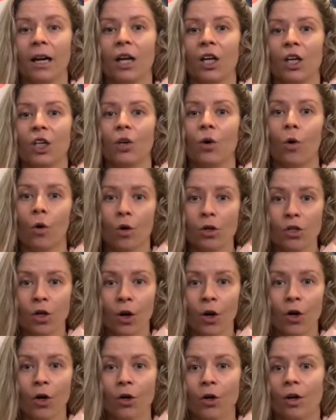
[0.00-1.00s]
you
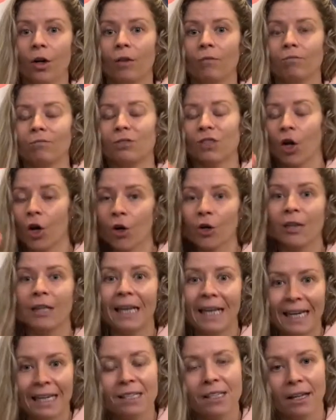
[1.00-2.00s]
also don't
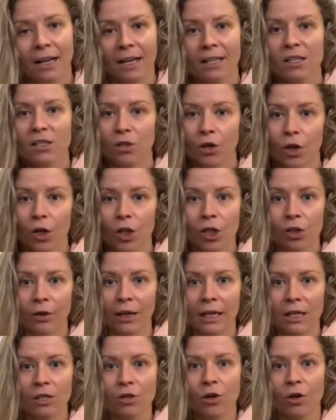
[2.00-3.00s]
need to get
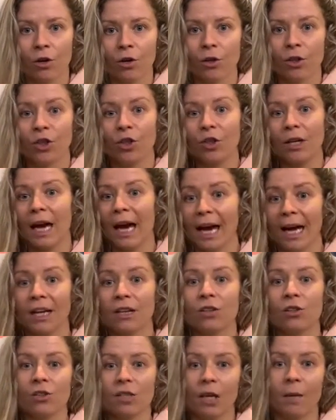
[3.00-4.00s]
surgery. So you can
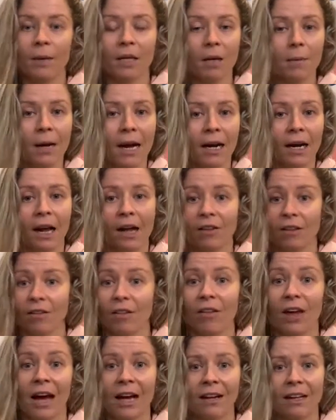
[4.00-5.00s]
do something about it other than
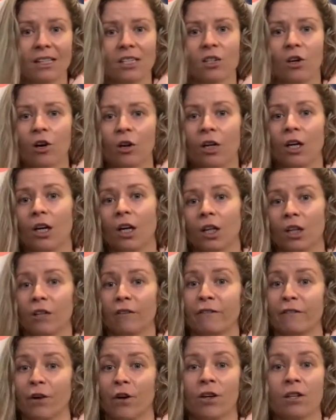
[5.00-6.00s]
that. That's not your
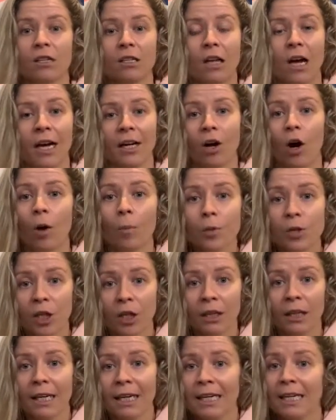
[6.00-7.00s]
first line
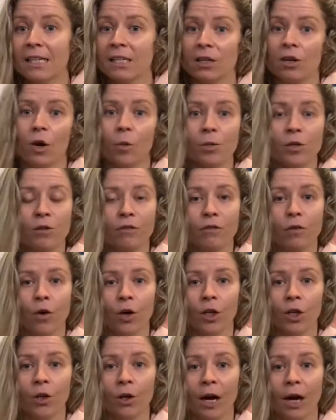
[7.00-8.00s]
option. It is an option for
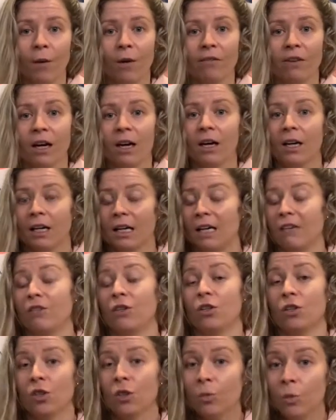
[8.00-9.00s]
you, however, if you
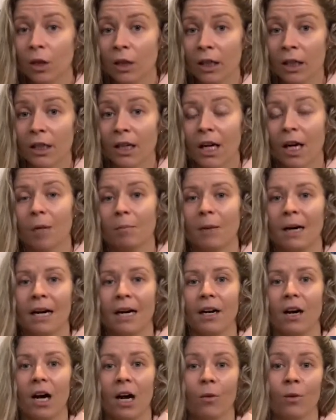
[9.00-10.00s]
do want it, but
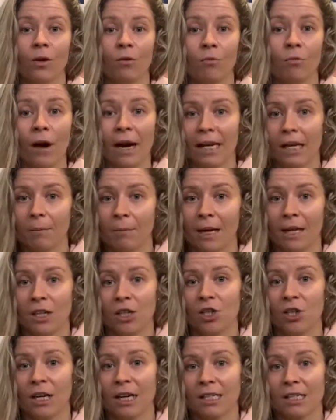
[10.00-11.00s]
I would recommend
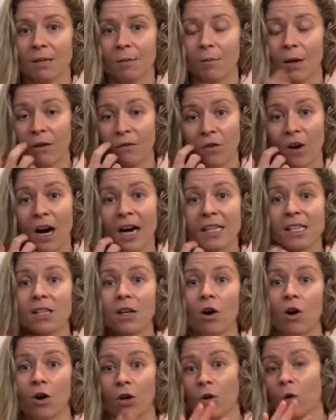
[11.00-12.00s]
you get some advice
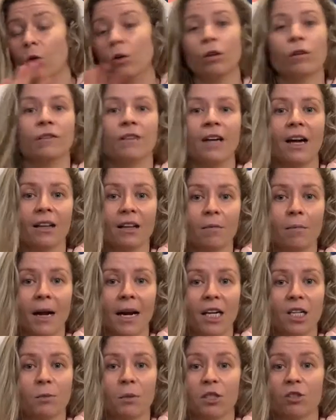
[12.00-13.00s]
on all of the other
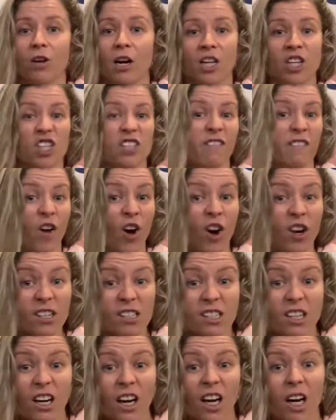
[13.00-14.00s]
management strategies
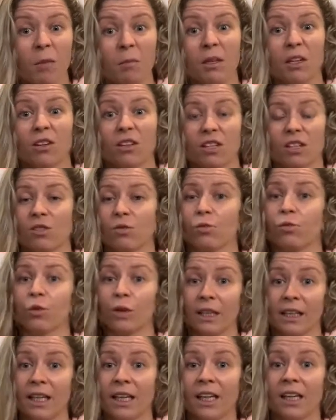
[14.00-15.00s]
first because it's
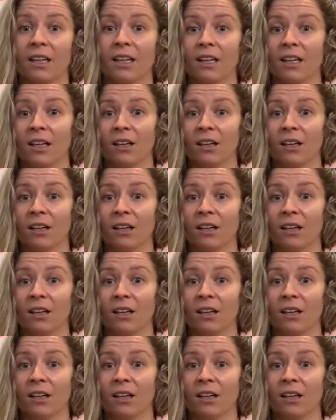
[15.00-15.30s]
really,